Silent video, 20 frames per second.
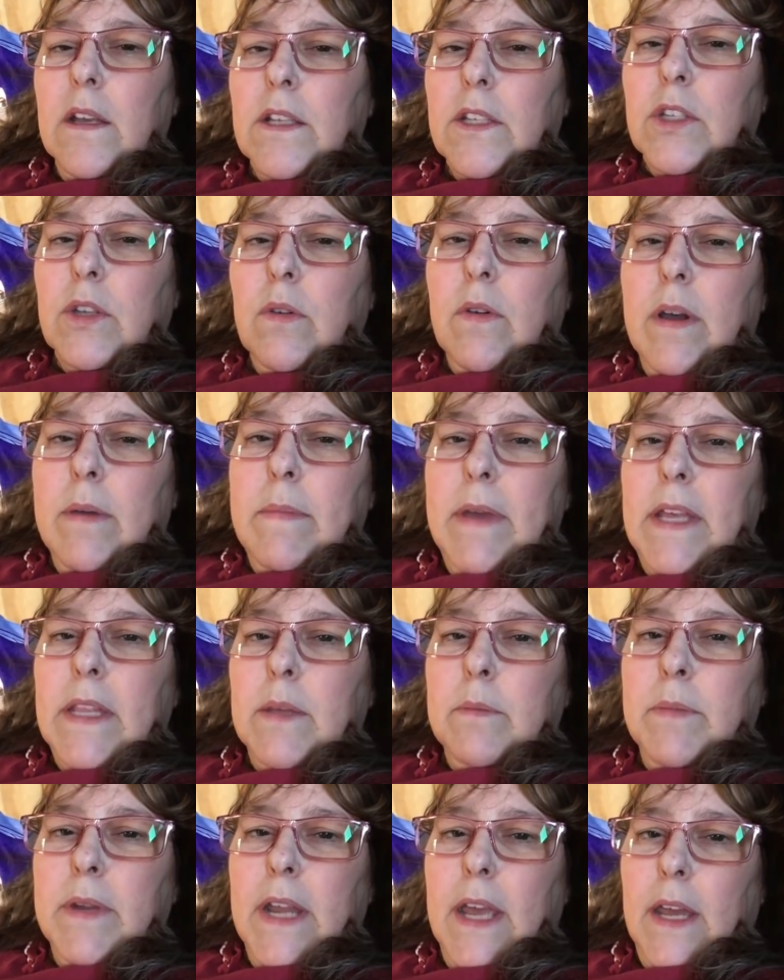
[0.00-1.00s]
So I made
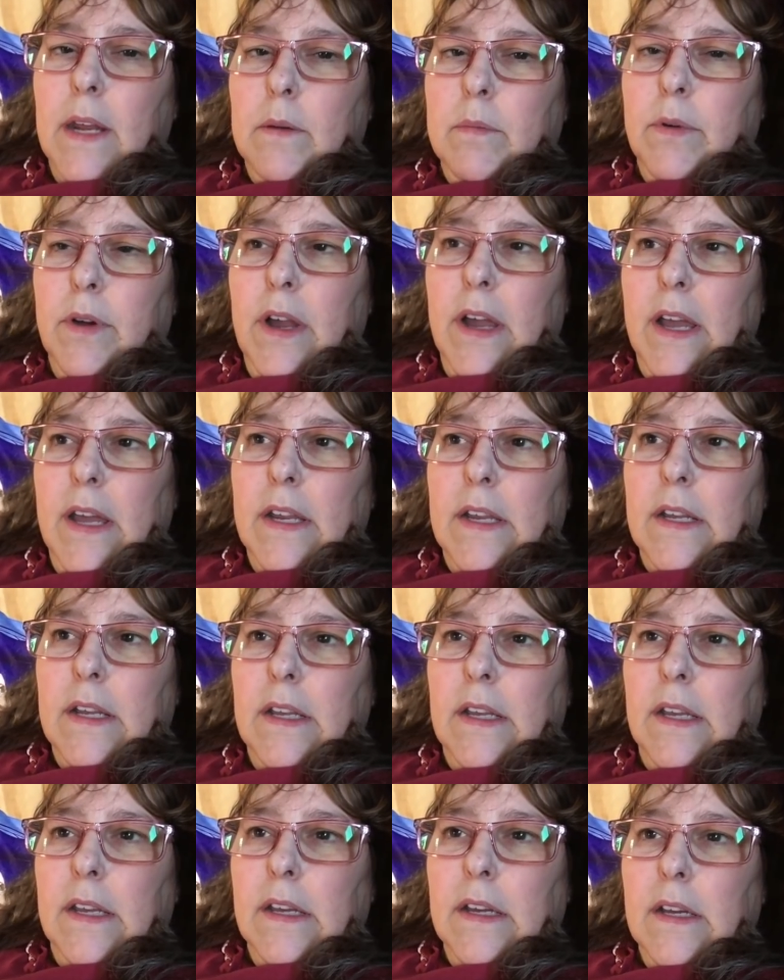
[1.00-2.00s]
the banana bread
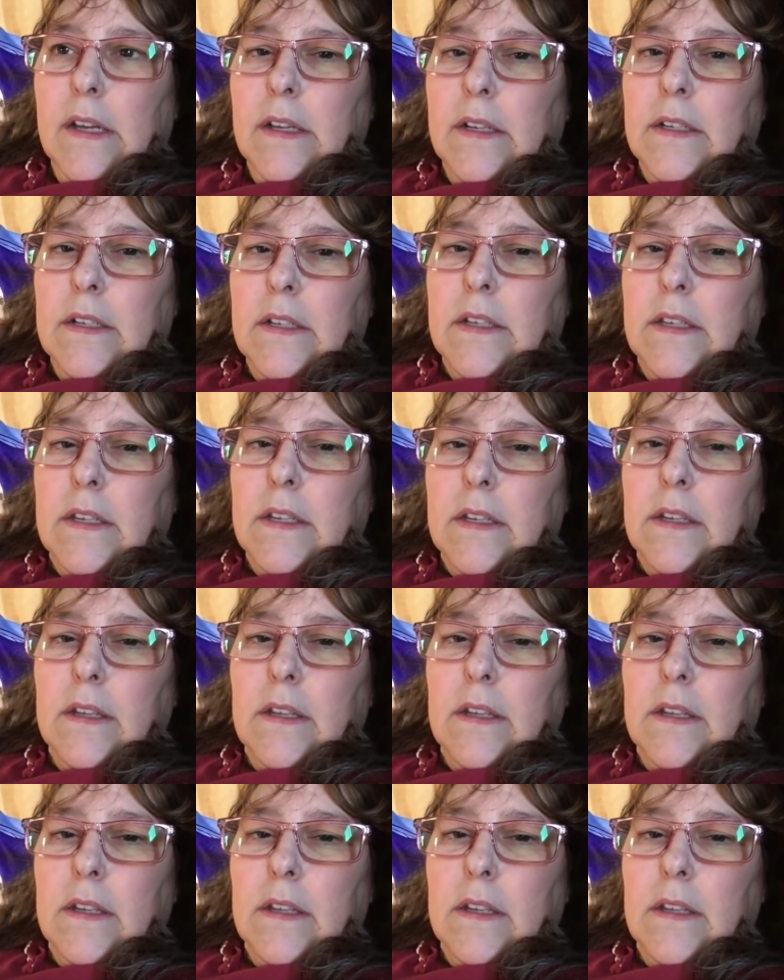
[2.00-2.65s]
and